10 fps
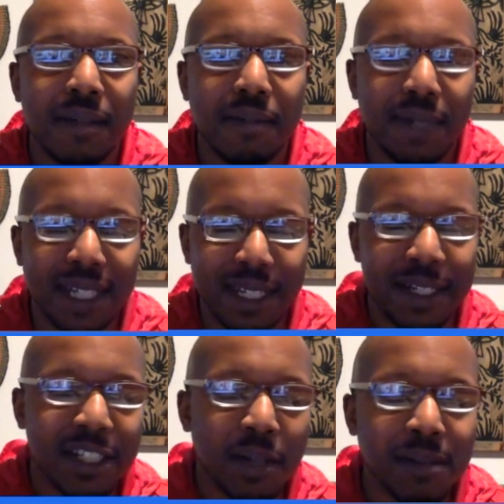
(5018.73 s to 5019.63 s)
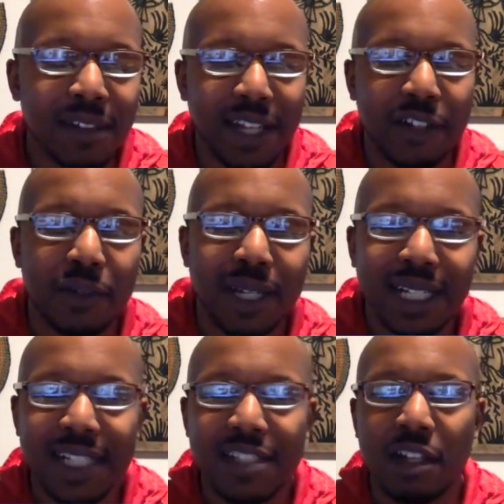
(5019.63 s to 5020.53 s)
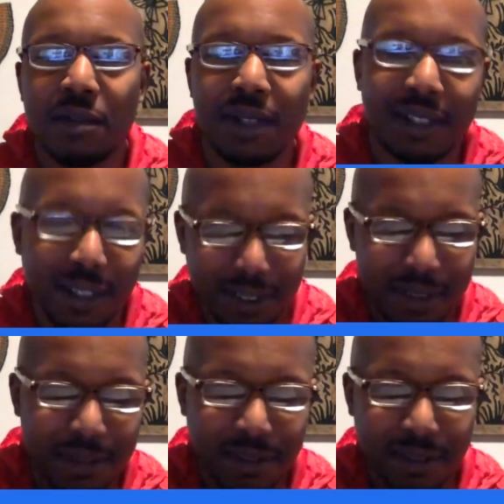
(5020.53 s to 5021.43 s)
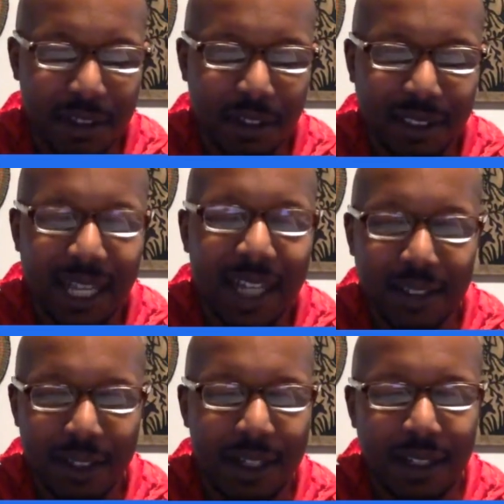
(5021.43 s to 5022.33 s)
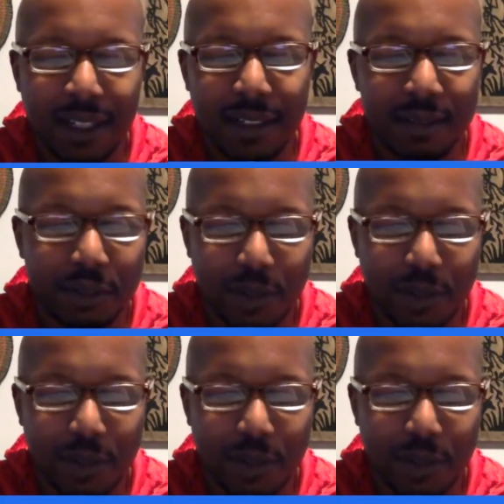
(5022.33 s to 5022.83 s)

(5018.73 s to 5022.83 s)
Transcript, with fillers: But in terms of like credit and talk, because, you know, the guy uh,